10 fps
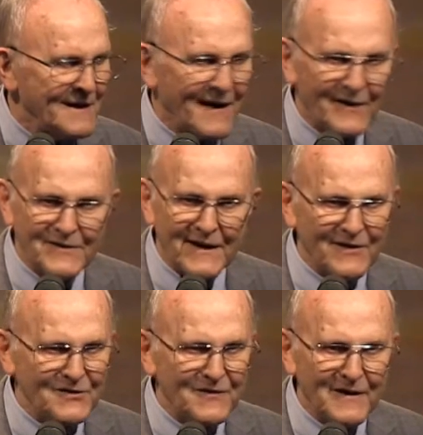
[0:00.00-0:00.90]
And it
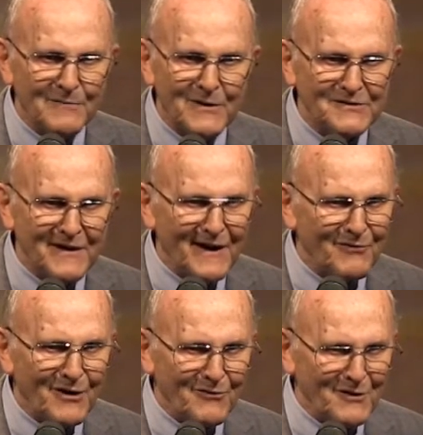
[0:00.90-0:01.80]
sounds very much
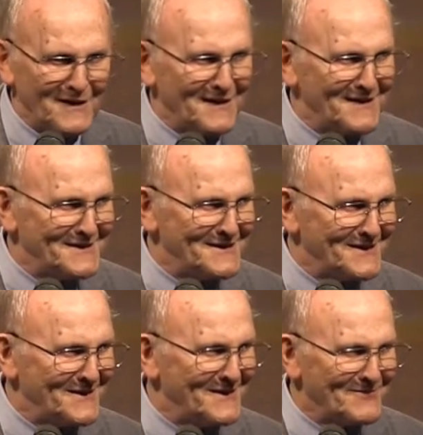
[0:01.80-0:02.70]
like what we teach
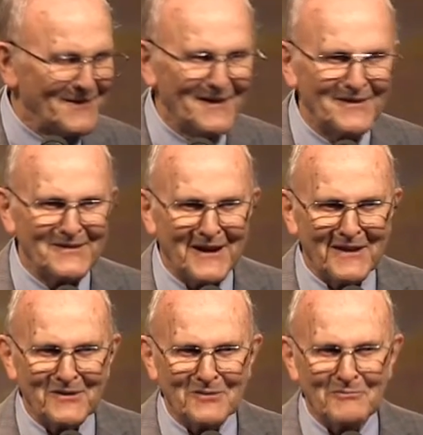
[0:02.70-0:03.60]
here in
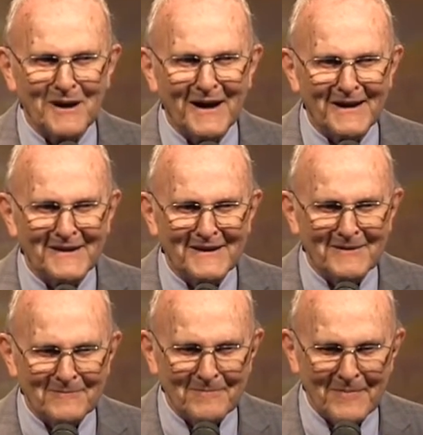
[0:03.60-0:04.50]
Science of Mind.
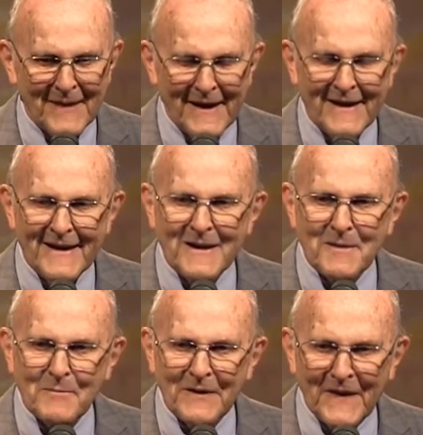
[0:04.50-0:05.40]

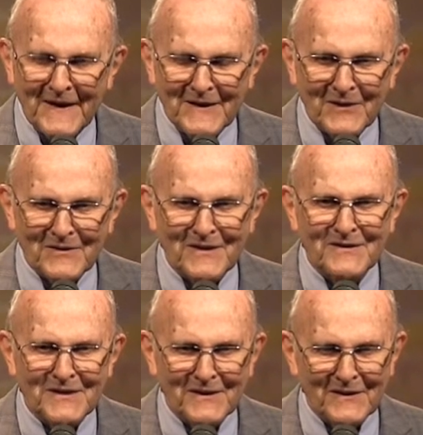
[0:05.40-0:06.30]
But they don't
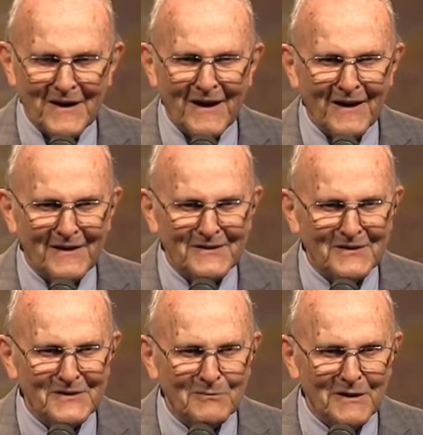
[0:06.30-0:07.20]
consider the heart
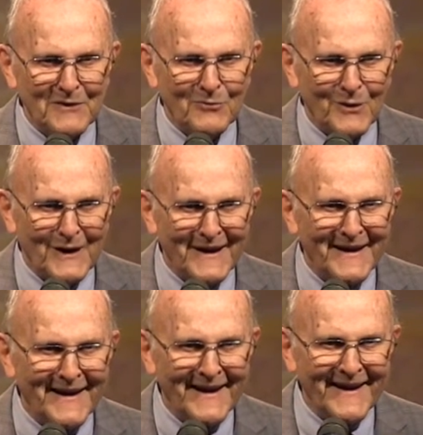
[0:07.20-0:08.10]
just to be
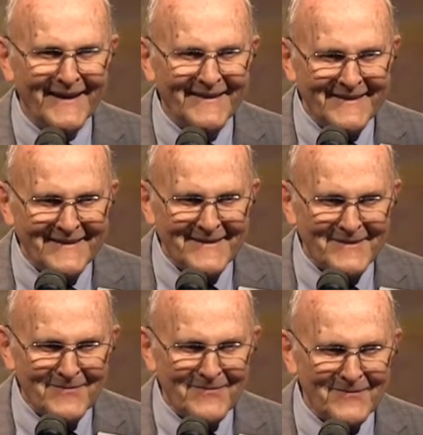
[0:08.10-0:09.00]
one
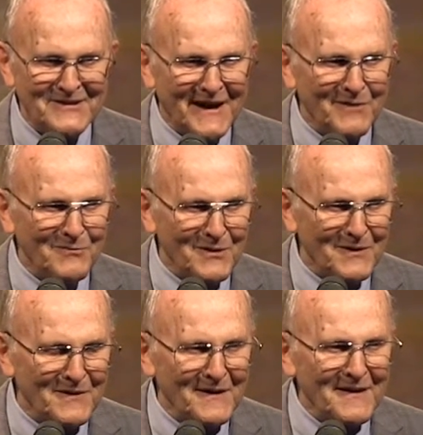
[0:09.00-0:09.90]

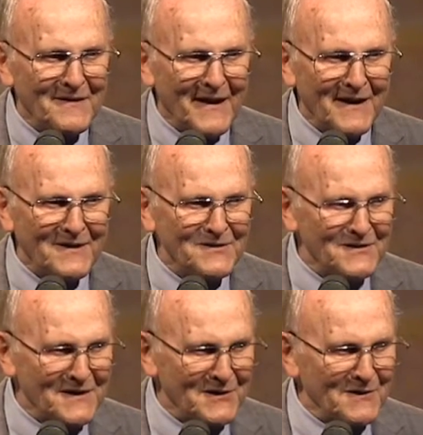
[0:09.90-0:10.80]
chamber. They
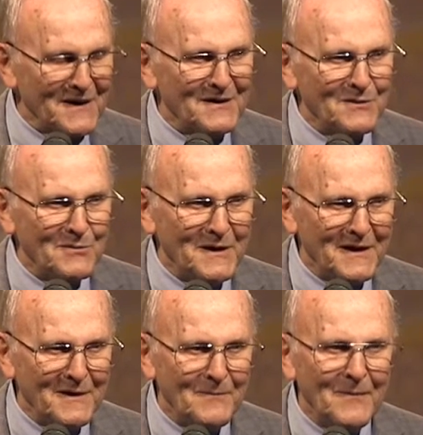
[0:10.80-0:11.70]
consider it to
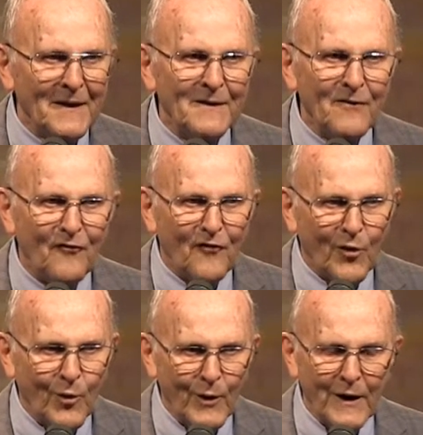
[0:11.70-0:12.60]
be
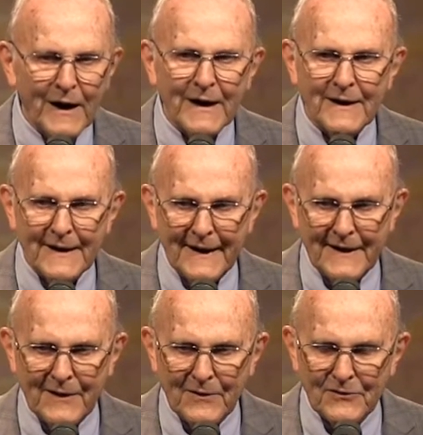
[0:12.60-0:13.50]
4
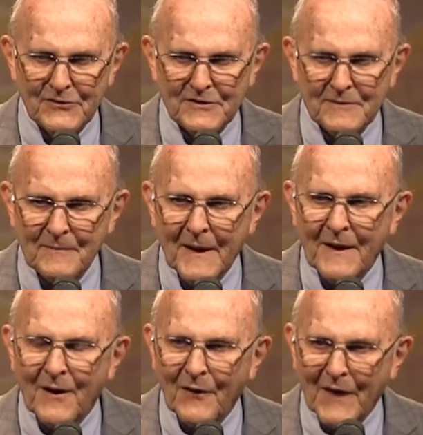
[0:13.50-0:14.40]
layers,
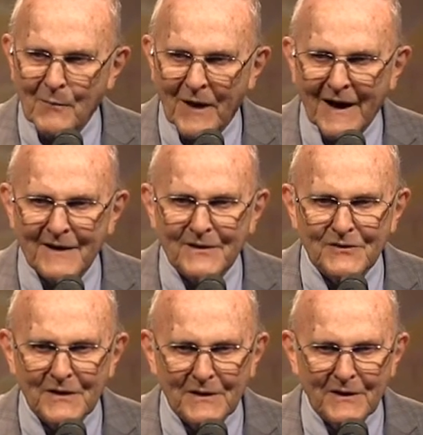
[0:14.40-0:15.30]
or they might
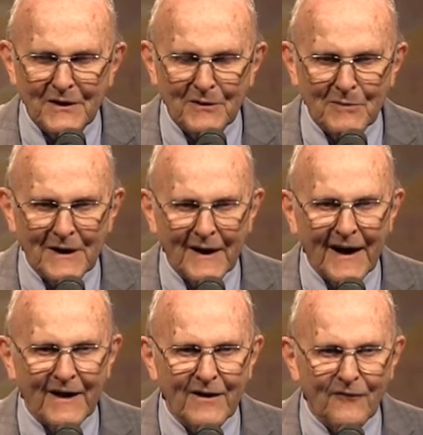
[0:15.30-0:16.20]
consider it to be
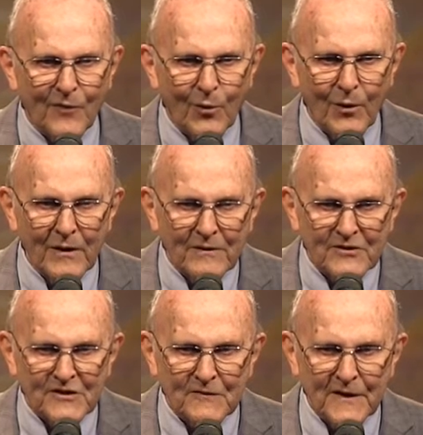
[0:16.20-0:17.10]
like 4
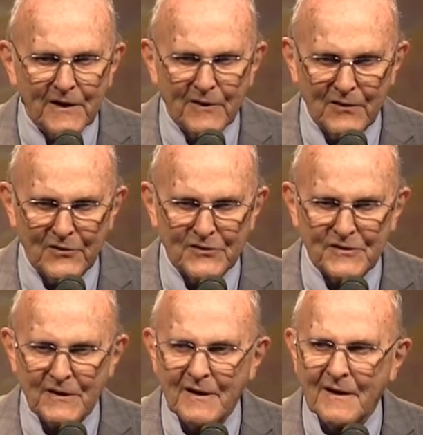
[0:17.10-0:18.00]

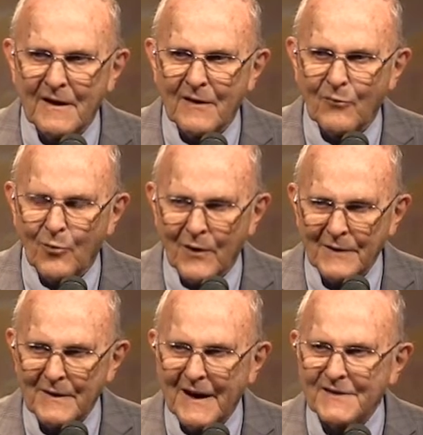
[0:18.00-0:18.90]
spheres,
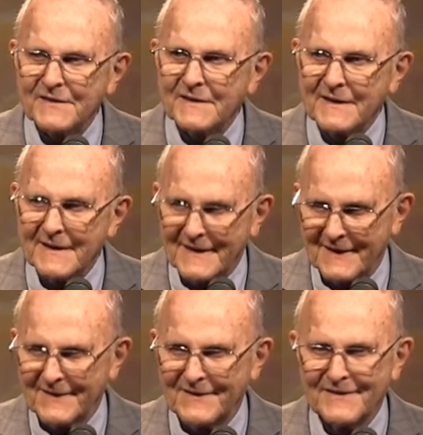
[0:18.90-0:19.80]
one nested
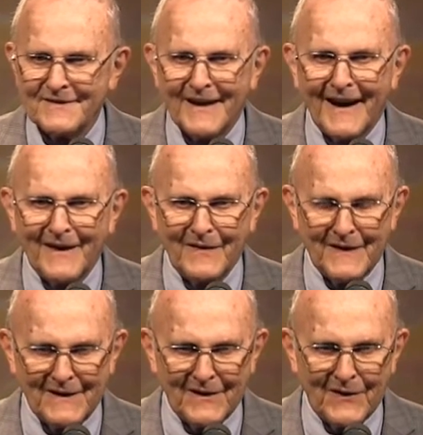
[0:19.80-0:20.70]
inside
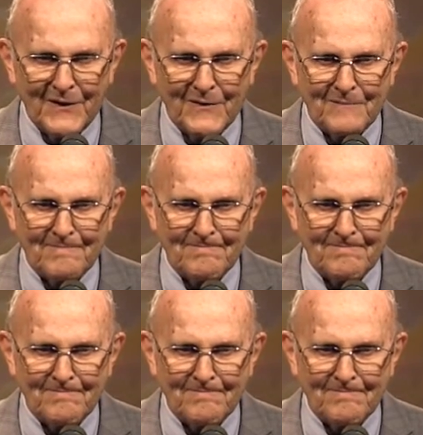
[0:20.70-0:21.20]
the other.